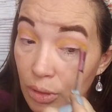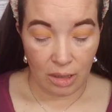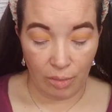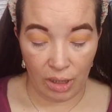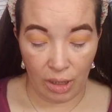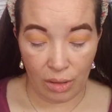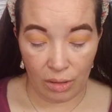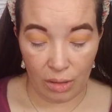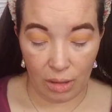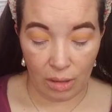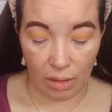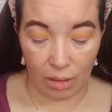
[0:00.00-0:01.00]
I'm gonna
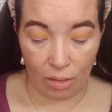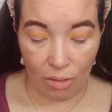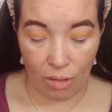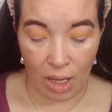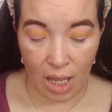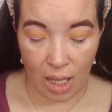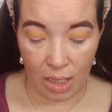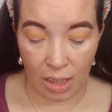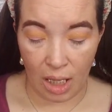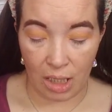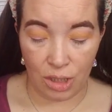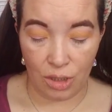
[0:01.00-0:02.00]
go ahead
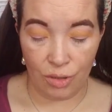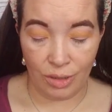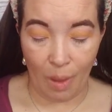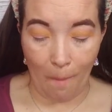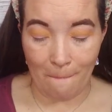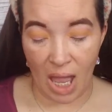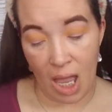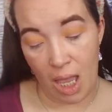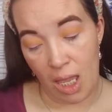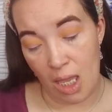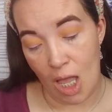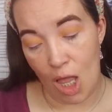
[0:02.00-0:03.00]
and use
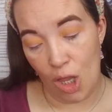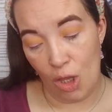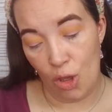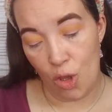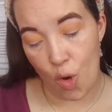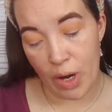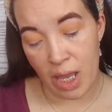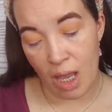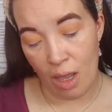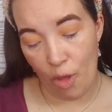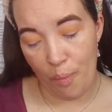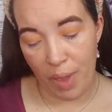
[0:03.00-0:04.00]
my
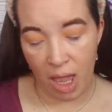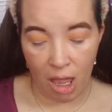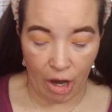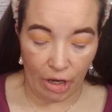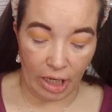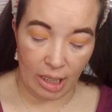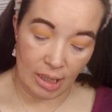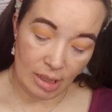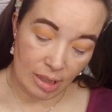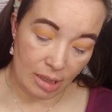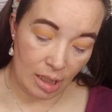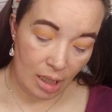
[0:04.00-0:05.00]
L'Oreal
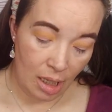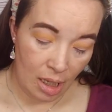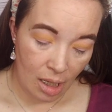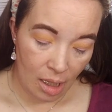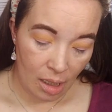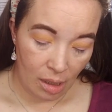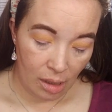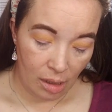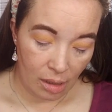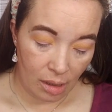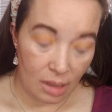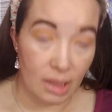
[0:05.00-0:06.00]
Paris
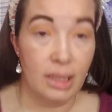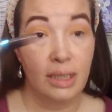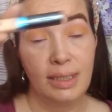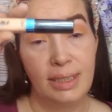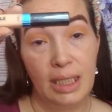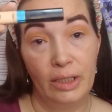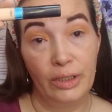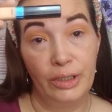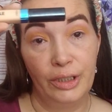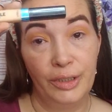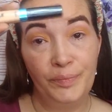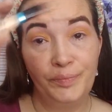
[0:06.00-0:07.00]

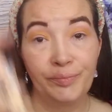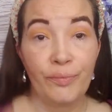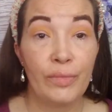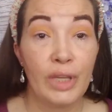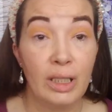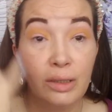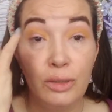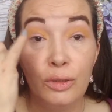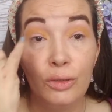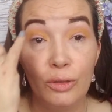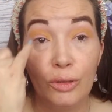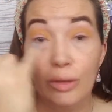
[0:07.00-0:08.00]
concealer
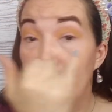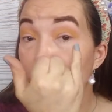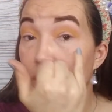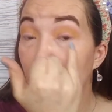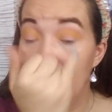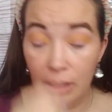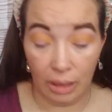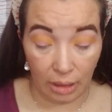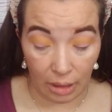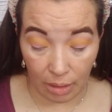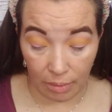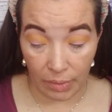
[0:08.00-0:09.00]
to put
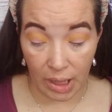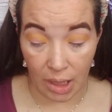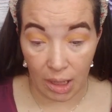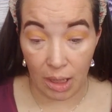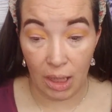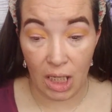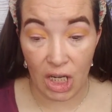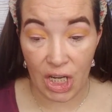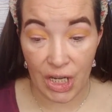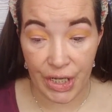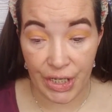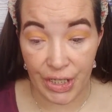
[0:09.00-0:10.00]
in my
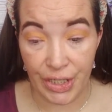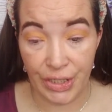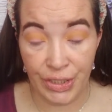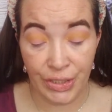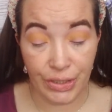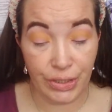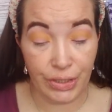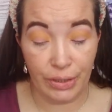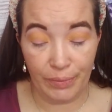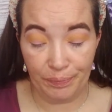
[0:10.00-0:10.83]
eyes.